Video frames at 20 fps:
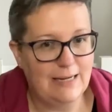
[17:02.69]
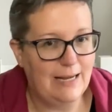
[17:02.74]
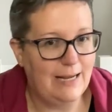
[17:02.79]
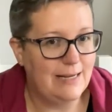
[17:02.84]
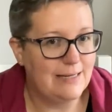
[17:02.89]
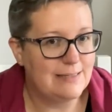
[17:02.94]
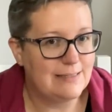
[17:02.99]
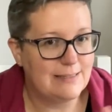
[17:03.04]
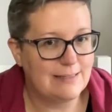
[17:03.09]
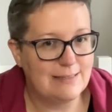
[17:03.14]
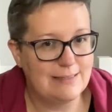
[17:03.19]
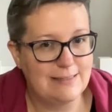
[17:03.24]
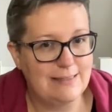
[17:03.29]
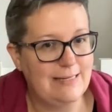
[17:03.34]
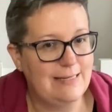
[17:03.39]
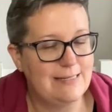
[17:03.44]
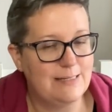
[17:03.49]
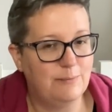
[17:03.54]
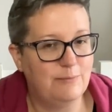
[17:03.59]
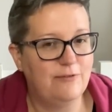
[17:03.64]
ask, see
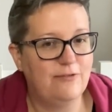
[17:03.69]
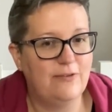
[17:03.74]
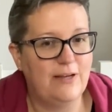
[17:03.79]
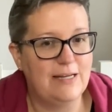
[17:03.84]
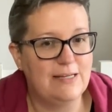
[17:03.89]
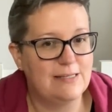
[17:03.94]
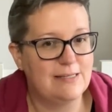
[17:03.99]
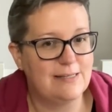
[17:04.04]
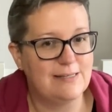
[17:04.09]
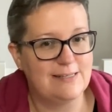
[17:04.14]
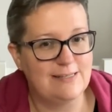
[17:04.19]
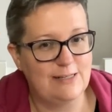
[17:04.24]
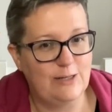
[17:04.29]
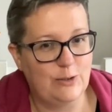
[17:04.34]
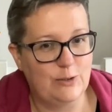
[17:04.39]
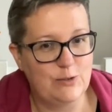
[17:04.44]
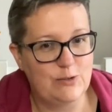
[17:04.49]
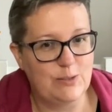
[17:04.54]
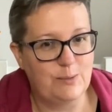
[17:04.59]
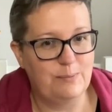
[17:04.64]
some faces,
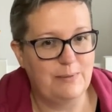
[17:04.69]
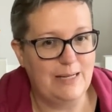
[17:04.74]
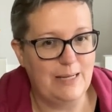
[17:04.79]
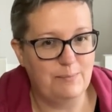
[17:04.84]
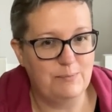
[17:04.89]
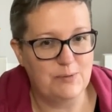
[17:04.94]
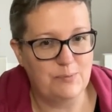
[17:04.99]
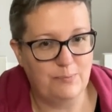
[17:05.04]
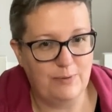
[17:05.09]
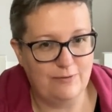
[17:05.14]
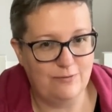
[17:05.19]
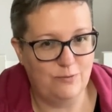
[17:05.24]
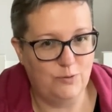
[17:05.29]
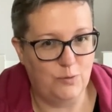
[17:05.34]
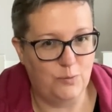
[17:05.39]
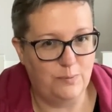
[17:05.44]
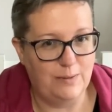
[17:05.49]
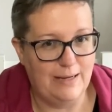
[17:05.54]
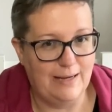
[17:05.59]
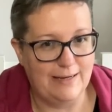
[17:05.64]
learn some names
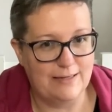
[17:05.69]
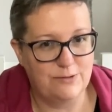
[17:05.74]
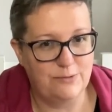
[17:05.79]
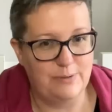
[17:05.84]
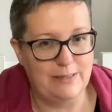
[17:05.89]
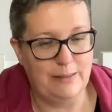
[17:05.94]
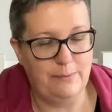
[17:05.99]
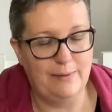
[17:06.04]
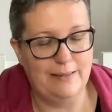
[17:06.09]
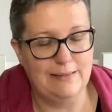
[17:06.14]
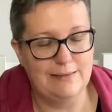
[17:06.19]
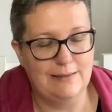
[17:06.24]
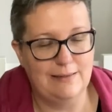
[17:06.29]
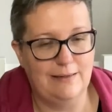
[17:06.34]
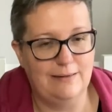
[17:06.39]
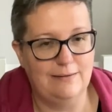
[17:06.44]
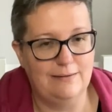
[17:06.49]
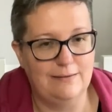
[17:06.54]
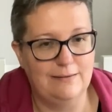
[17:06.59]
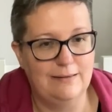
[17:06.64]
before we actually went to
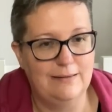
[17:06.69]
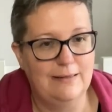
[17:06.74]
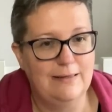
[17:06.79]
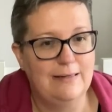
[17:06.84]
London.